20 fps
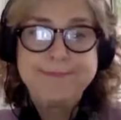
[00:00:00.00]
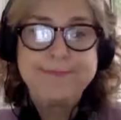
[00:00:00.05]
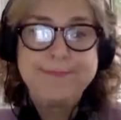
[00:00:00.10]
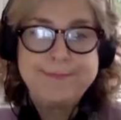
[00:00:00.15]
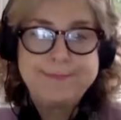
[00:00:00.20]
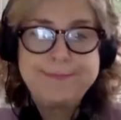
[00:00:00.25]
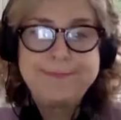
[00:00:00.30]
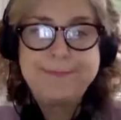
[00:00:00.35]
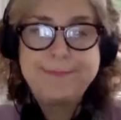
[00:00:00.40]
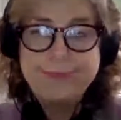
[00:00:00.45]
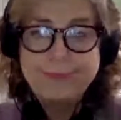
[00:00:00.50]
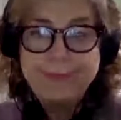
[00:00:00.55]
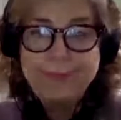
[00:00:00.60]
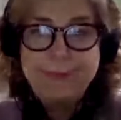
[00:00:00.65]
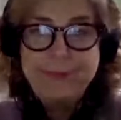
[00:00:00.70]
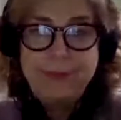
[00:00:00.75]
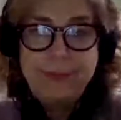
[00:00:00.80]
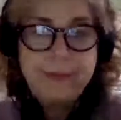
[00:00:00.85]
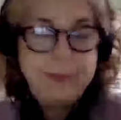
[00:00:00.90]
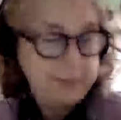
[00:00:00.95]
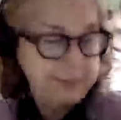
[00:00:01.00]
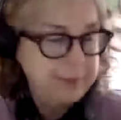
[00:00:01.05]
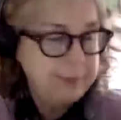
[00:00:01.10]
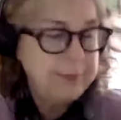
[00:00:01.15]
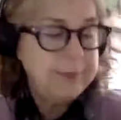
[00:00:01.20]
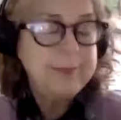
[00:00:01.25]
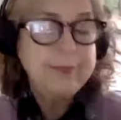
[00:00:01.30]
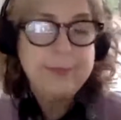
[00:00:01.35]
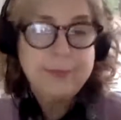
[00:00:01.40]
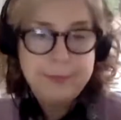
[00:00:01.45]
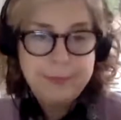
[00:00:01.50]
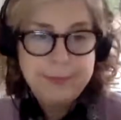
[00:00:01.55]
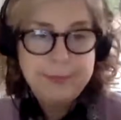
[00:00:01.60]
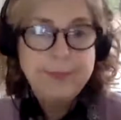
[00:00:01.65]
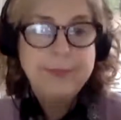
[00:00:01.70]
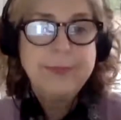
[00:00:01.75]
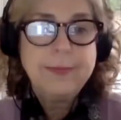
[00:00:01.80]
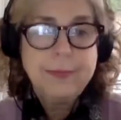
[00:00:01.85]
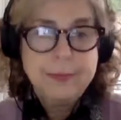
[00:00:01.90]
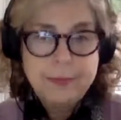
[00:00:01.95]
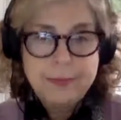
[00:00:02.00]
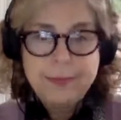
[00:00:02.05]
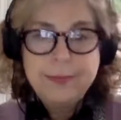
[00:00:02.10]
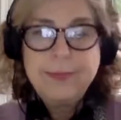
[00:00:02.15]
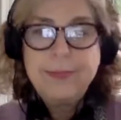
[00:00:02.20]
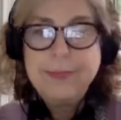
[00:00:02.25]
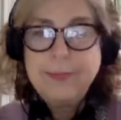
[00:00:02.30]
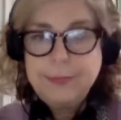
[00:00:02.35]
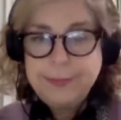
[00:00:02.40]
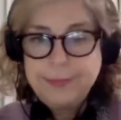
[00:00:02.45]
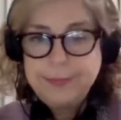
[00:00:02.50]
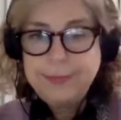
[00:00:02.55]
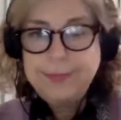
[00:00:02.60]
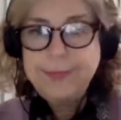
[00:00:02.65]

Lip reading: Oh, absolutely. And I know that you have